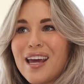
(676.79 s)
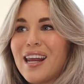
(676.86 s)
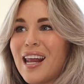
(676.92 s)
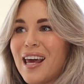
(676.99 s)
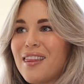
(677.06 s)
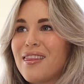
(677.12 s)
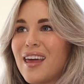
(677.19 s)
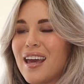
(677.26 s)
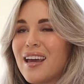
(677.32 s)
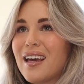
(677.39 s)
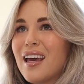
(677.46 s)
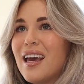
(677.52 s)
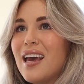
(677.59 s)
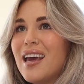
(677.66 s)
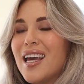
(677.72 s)
And I think
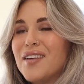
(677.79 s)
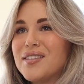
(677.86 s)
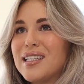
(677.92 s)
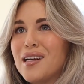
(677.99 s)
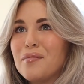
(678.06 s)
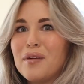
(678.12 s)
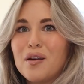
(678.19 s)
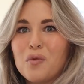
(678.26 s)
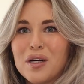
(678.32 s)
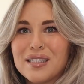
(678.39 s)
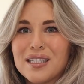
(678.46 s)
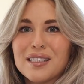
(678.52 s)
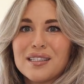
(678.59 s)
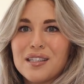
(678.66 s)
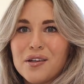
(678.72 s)
if Cinnabun
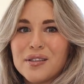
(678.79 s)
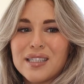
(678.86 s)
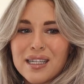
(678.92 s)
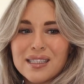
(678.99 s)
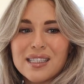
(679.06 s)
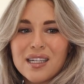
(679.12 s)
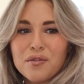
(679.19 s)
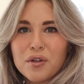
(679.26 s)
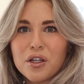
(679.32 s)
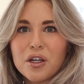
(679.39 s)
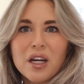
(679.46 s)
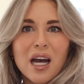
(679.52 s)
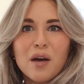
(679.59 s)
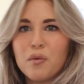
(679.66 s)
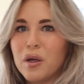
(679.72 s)
wasn't so sensitive with her gut,